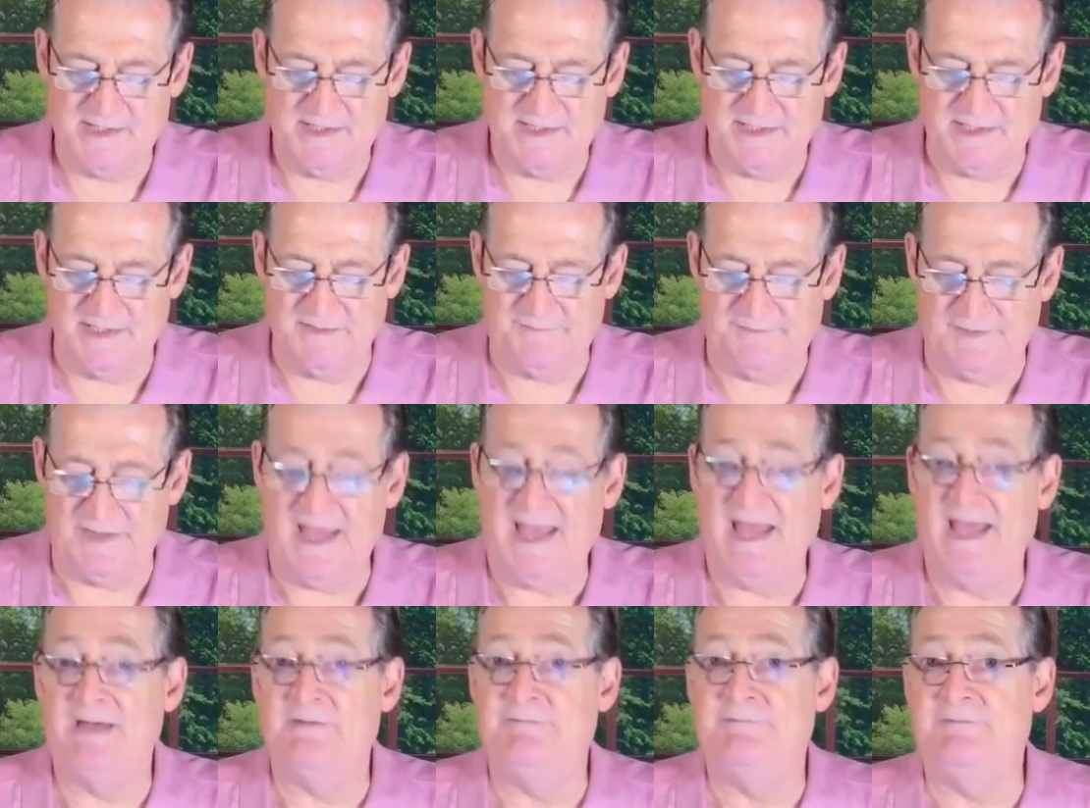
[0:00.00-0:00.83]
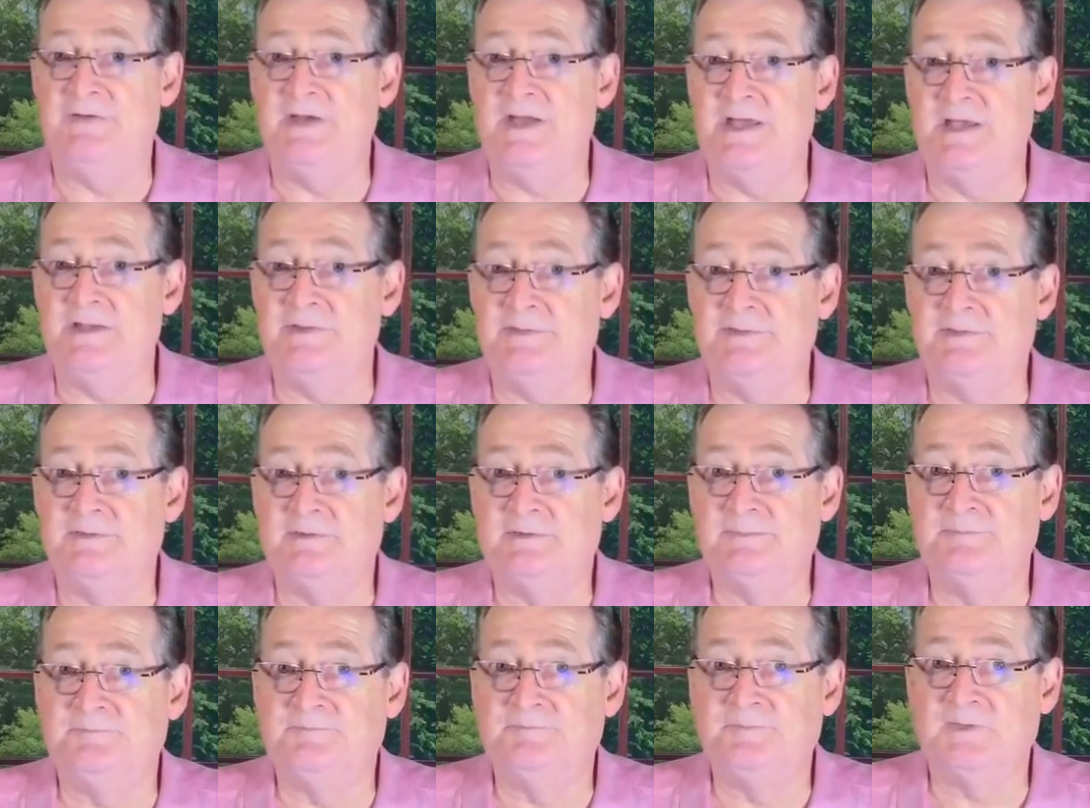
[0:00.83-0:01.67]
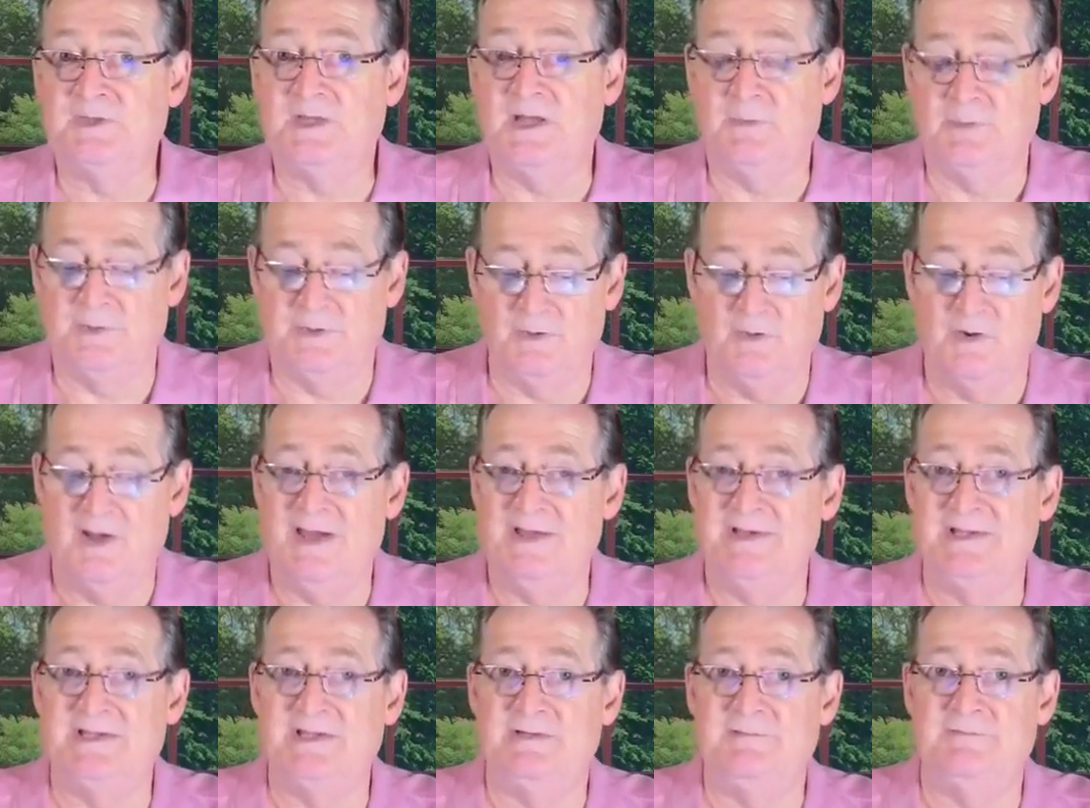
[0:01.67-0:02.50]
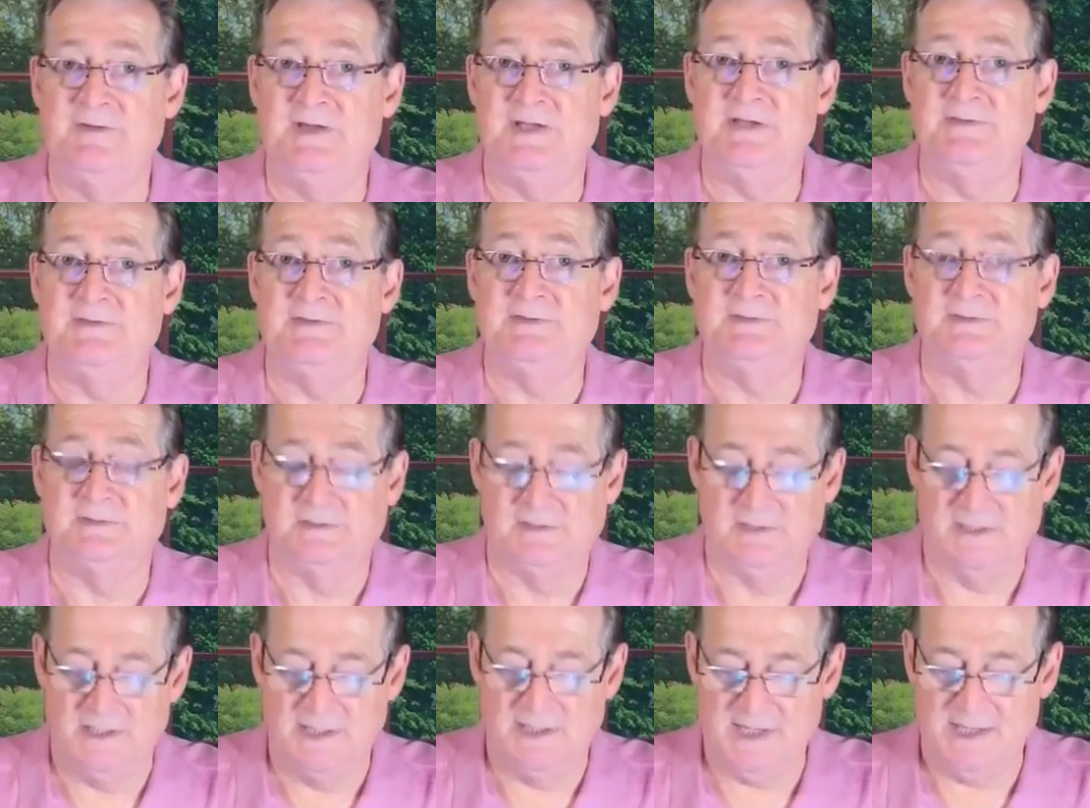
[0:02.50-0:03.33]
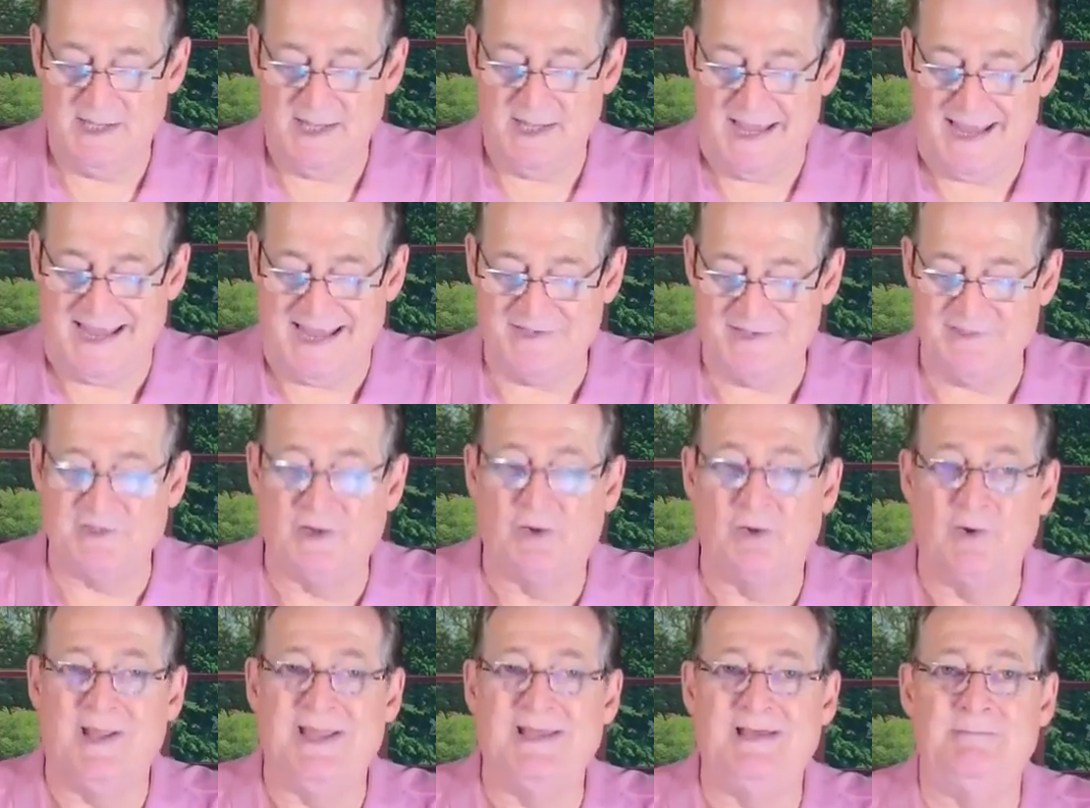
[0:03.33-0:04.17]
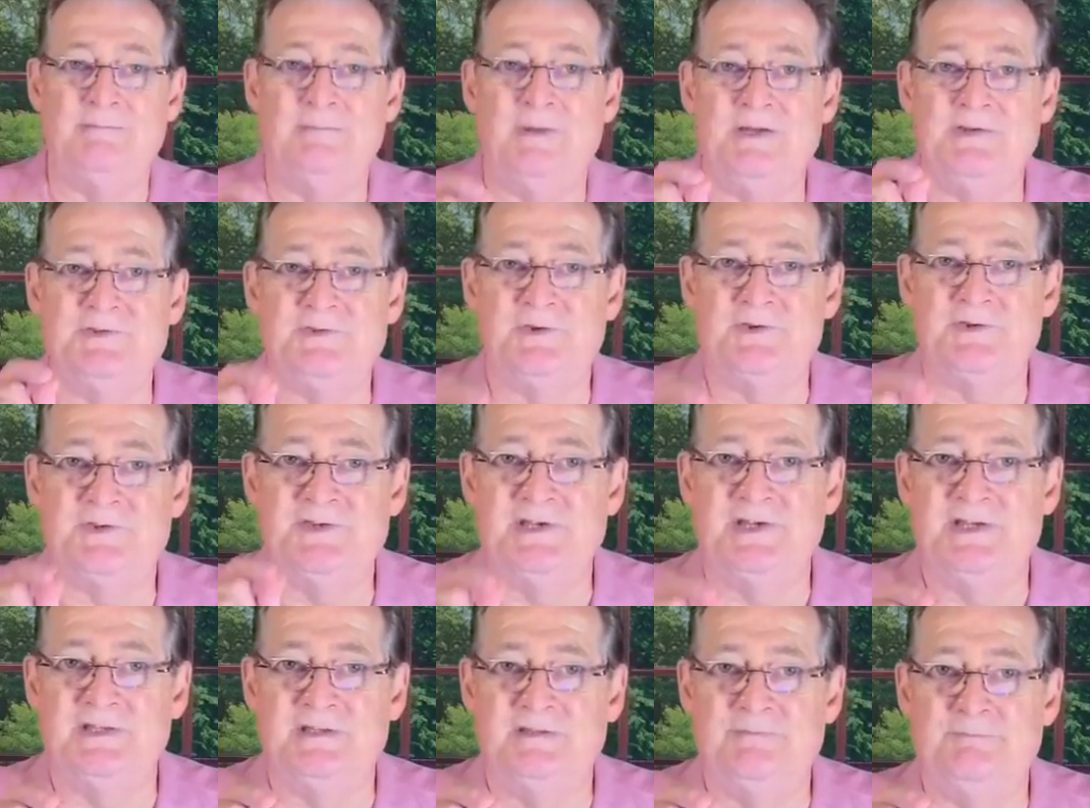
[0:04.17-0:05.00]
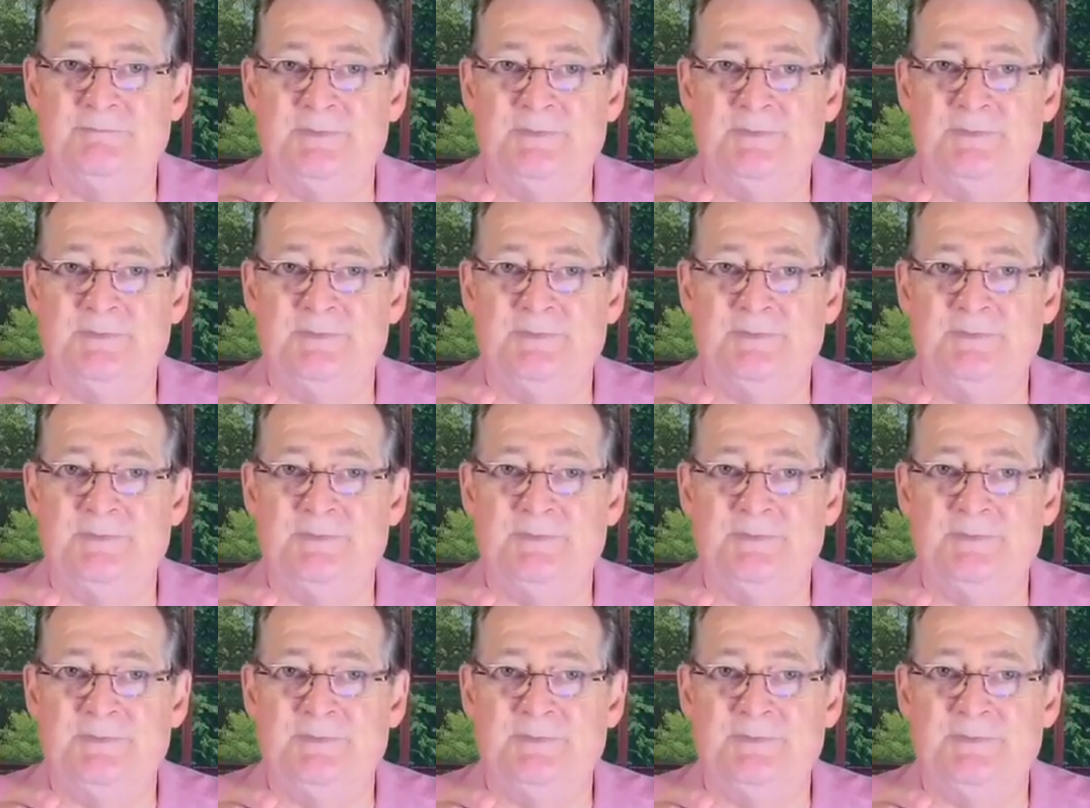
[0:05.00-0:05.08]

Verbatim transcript: If you have faith, now we know how to get faith as a grain of mustard seed.